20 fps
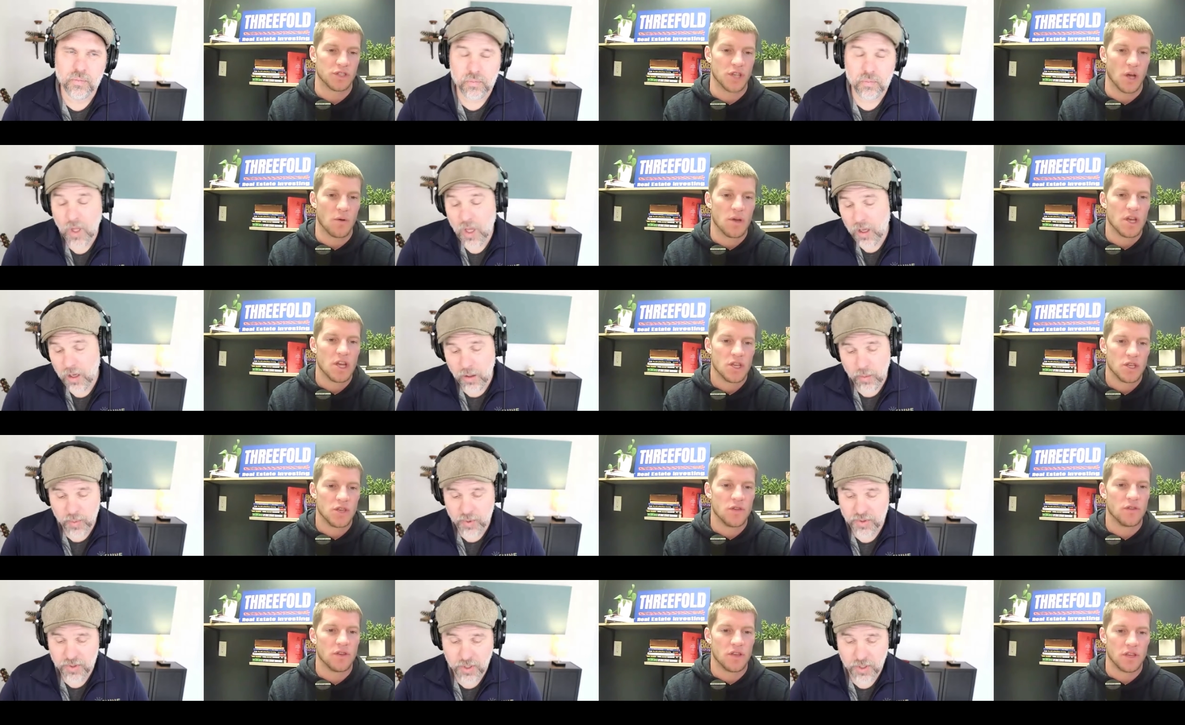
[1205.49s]
Speaker 1: 100.
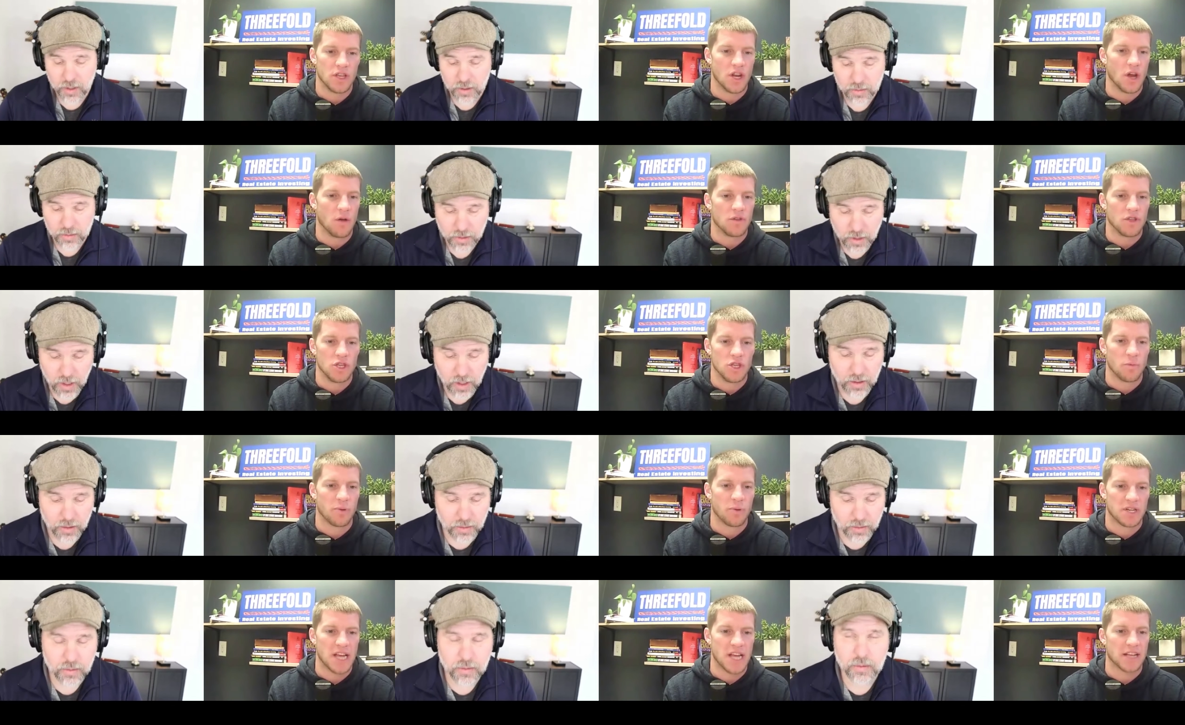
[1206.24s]
percent Yeah, you, know,
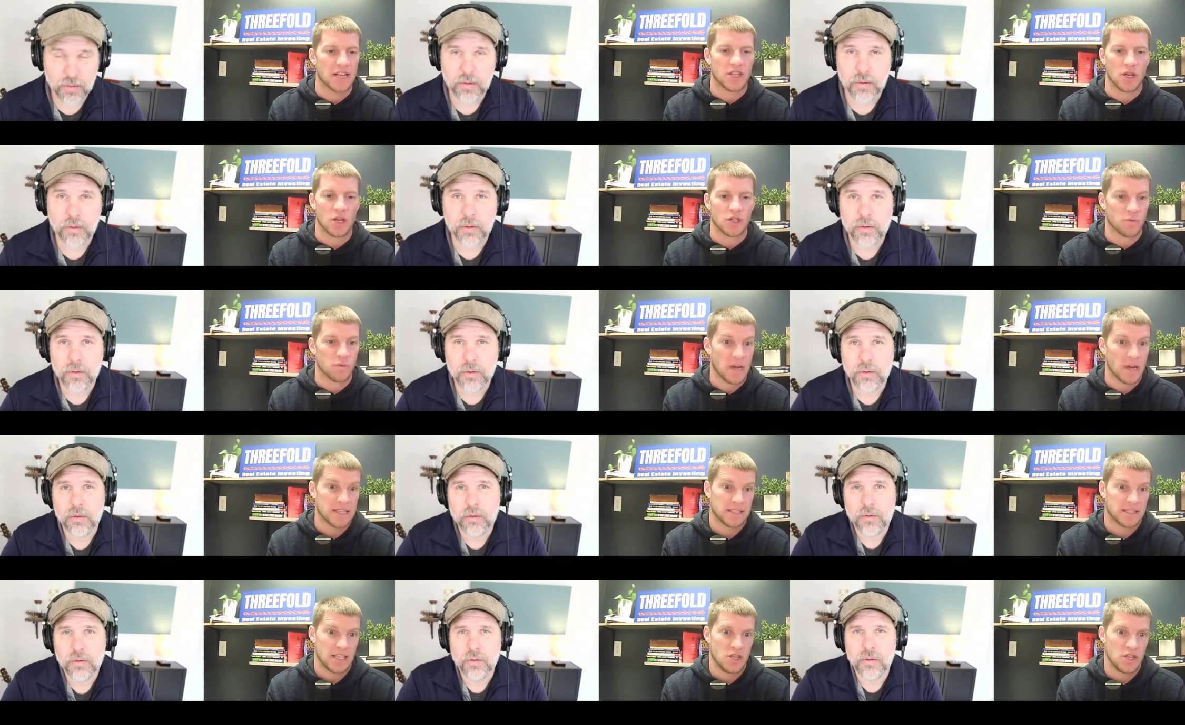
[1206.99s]
you protect those
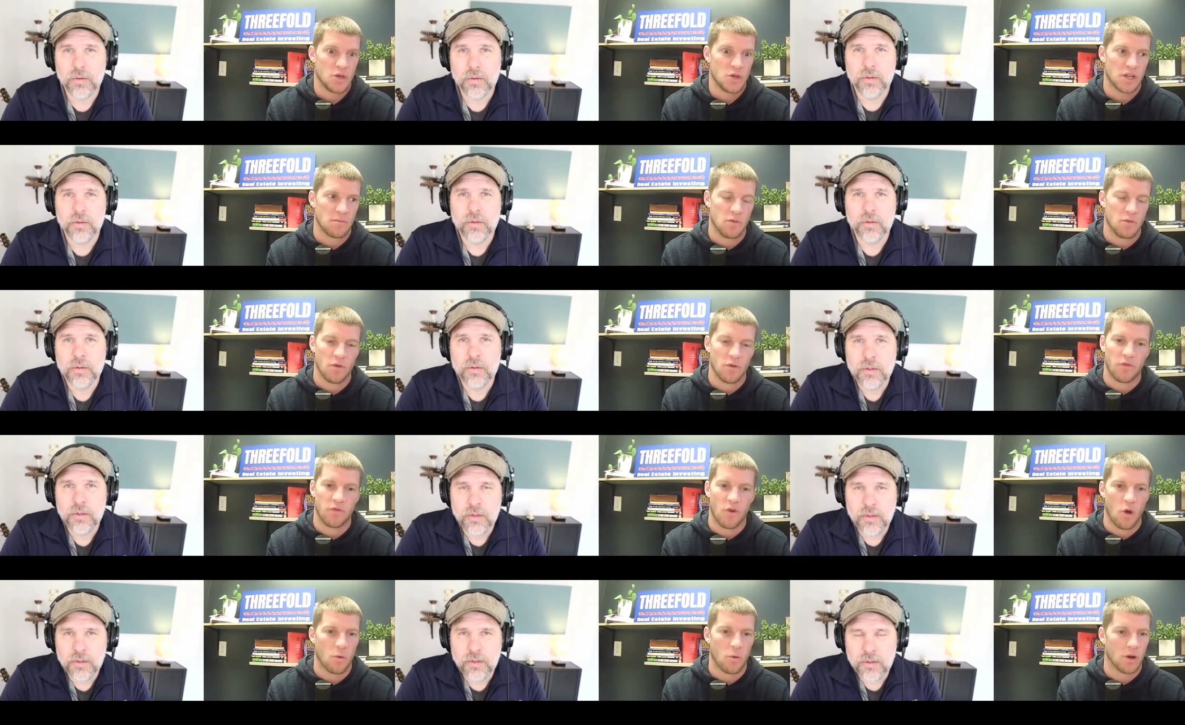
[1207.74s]
risks, then you can
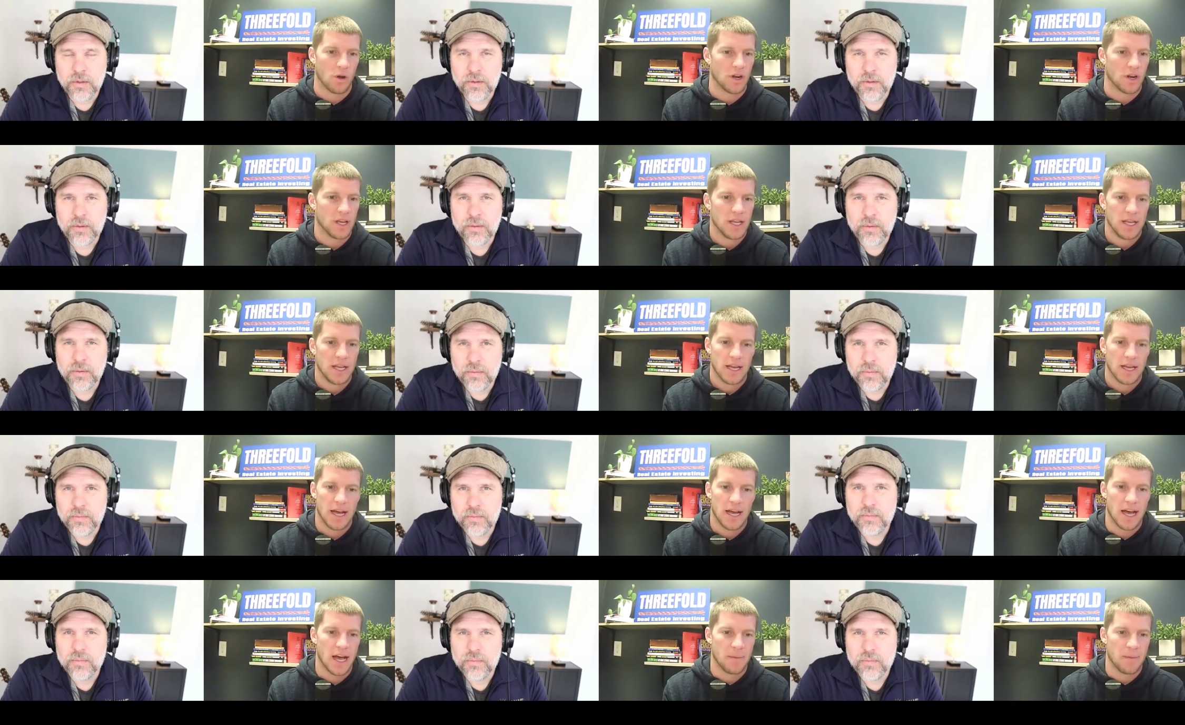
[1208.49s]
move forward
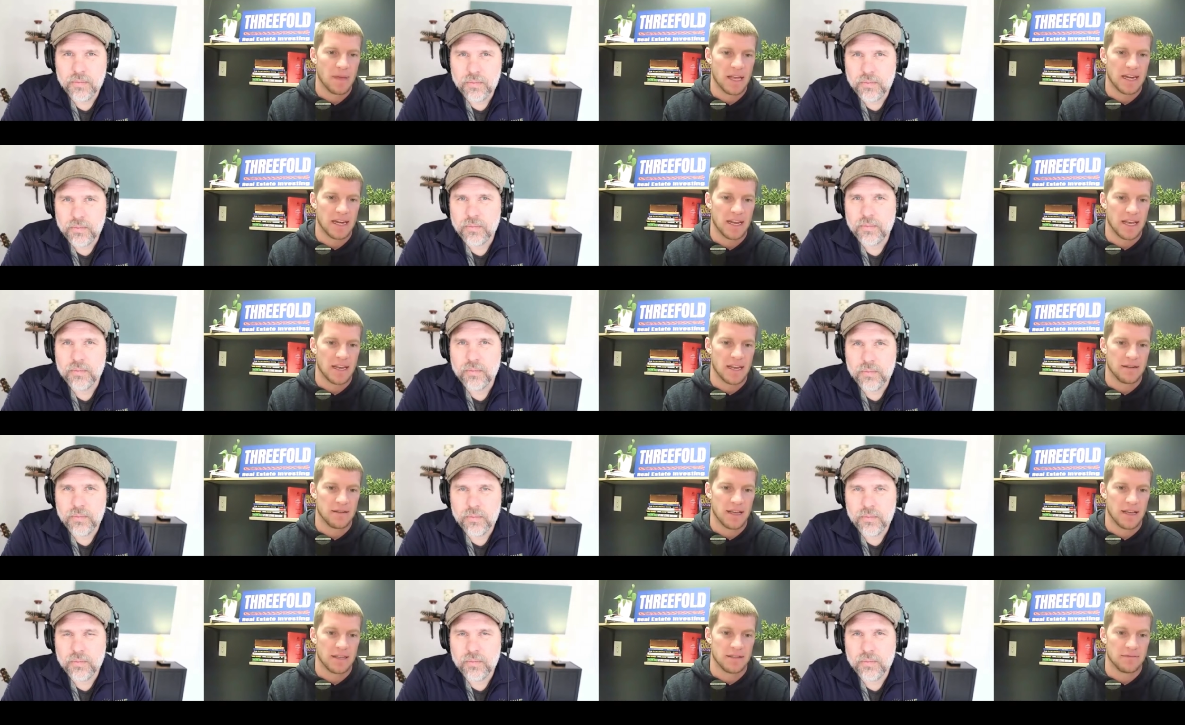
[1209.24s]
um, and
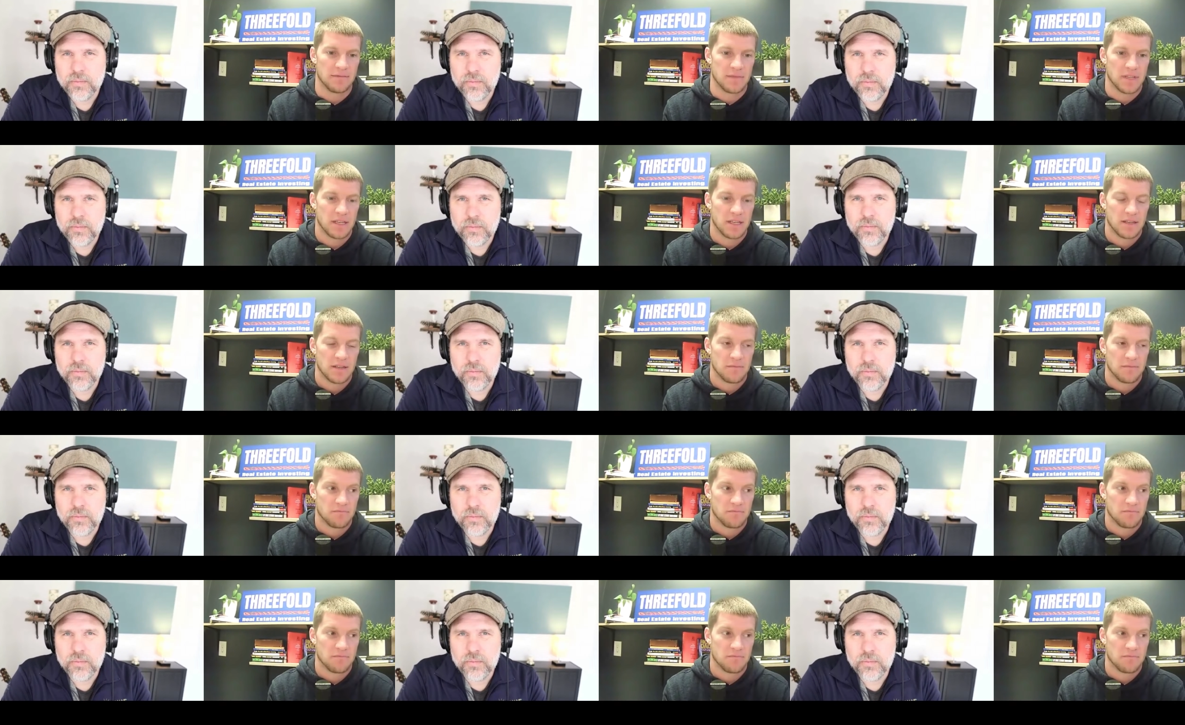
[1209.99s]
and and